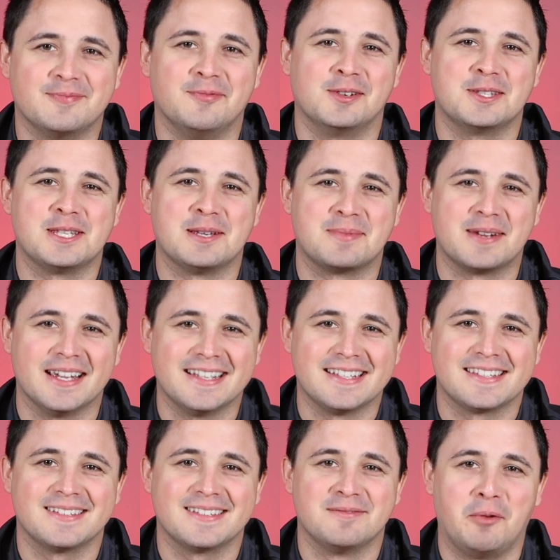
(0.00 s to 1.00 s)
What's up
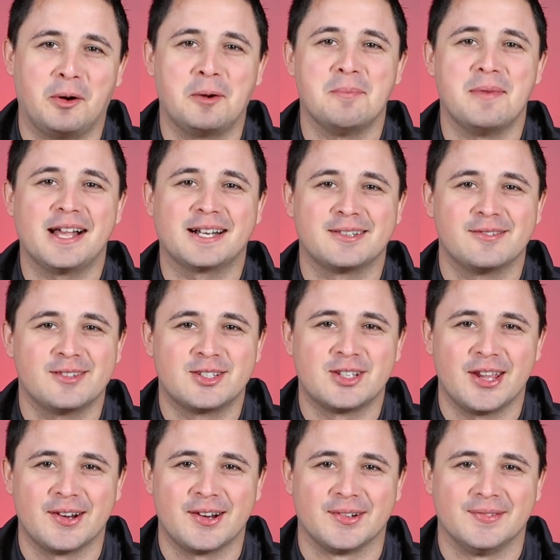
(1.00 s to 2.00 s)
guys? Welcome back to the
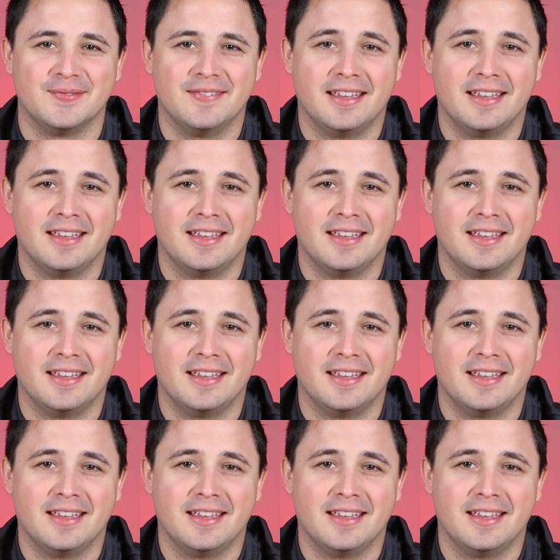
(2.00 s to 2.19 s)
channel.